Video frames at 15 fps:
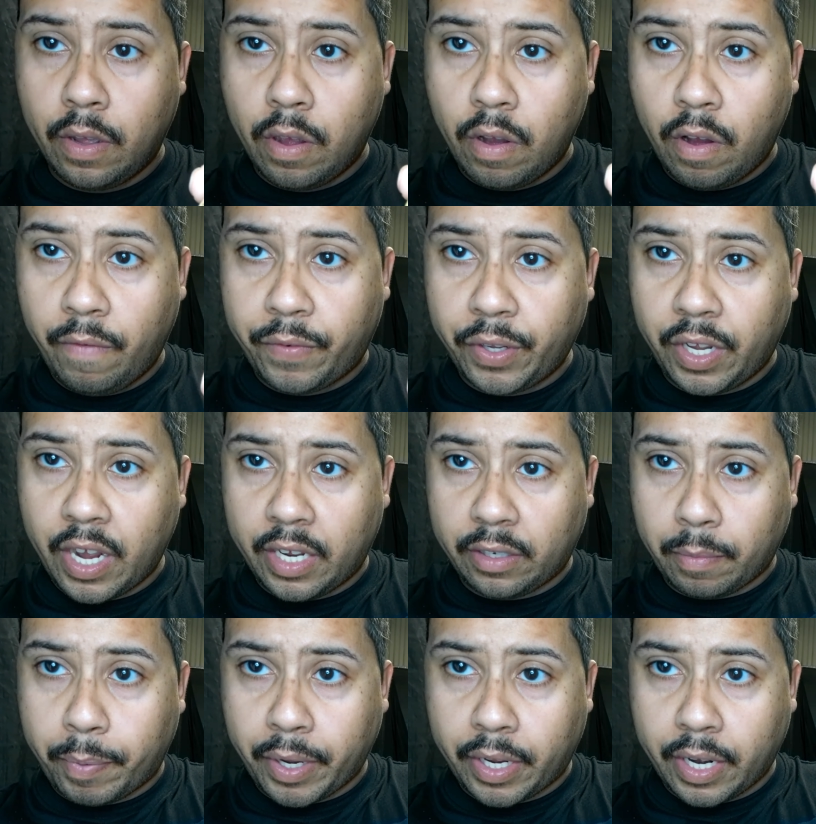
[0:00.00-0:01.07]
hopefully you guys are
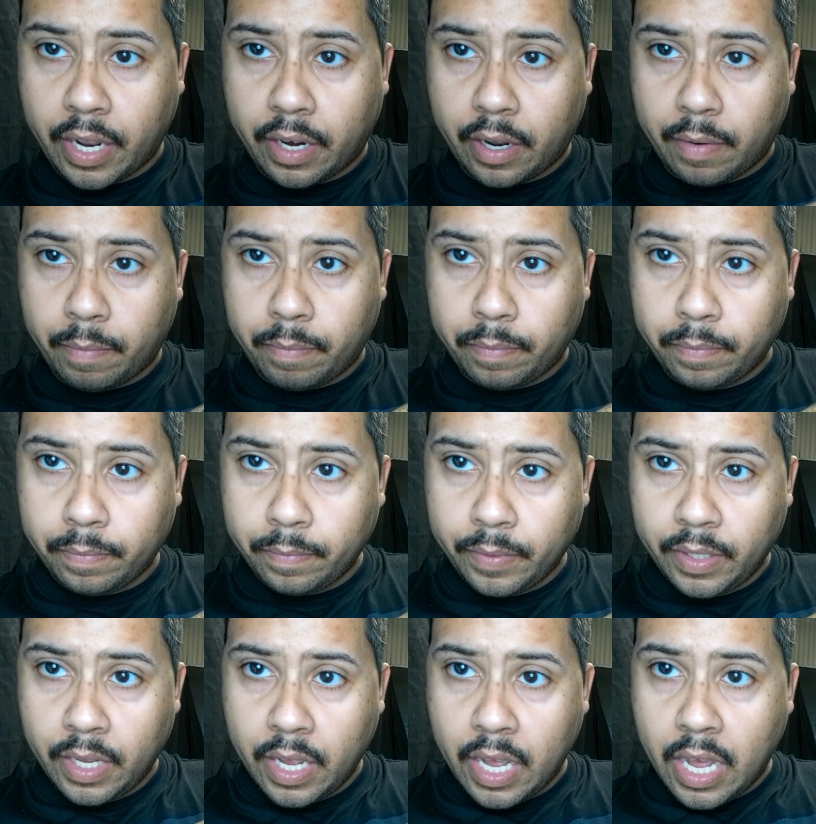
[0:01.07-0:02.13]
picking that up,
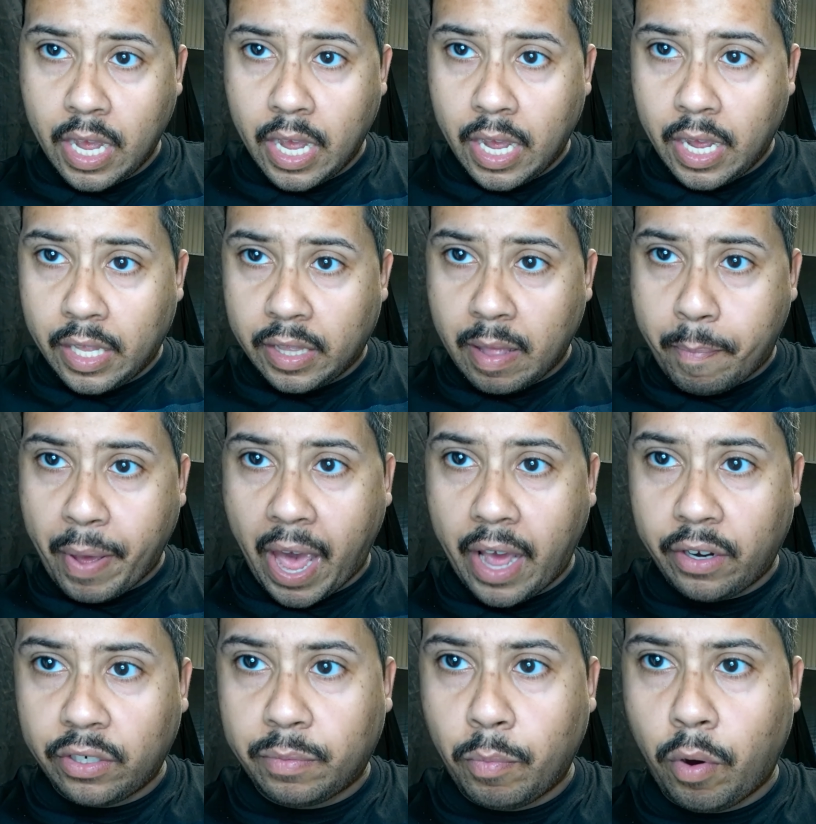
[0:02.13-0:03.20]
the
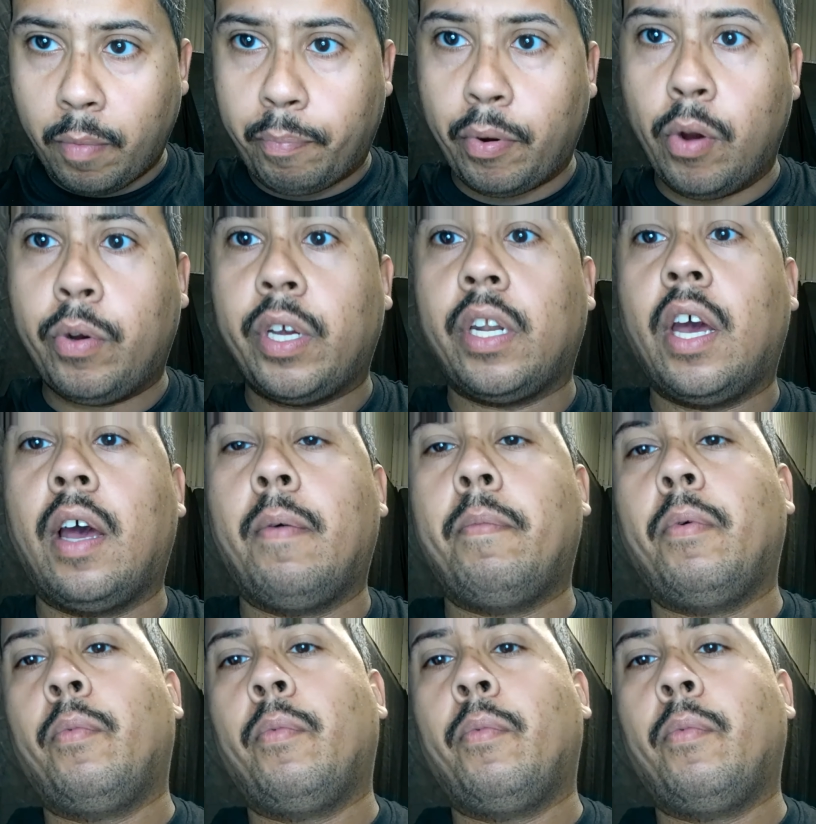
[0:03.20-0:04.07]
pattern's more broken up.